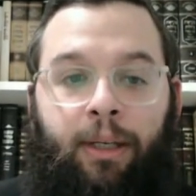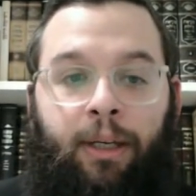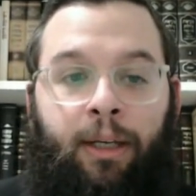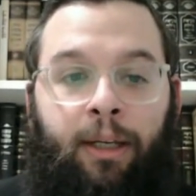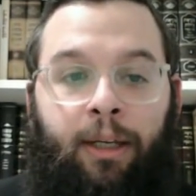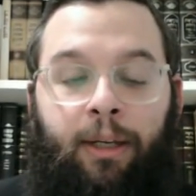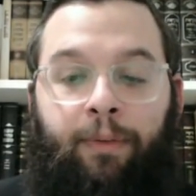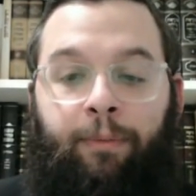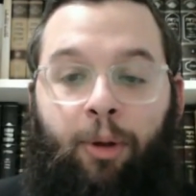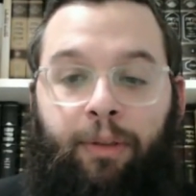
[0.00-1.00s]

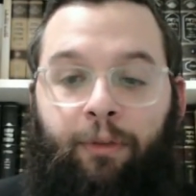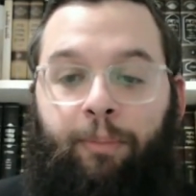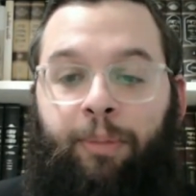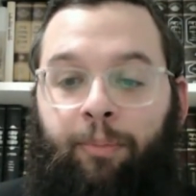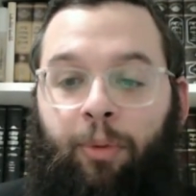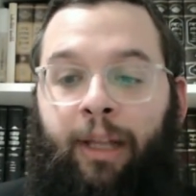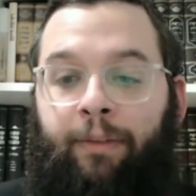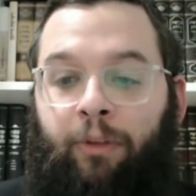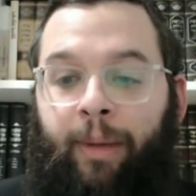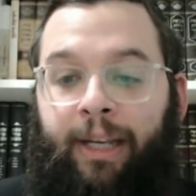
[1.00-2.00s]
both for people
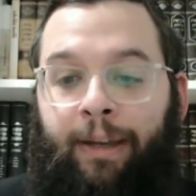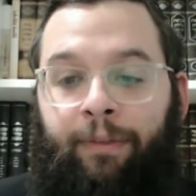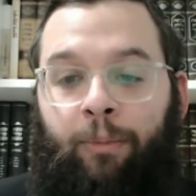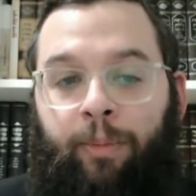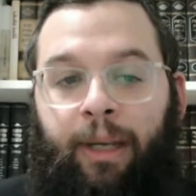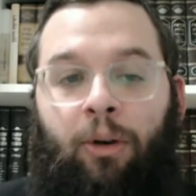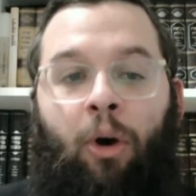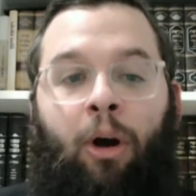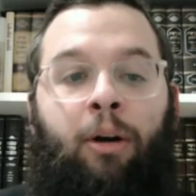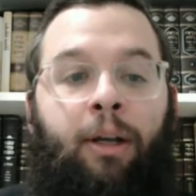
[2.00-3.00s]
and for makifim, would be an
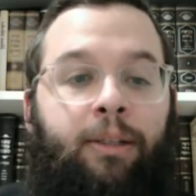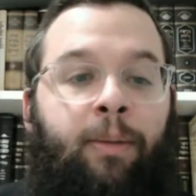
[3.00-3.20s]
aura.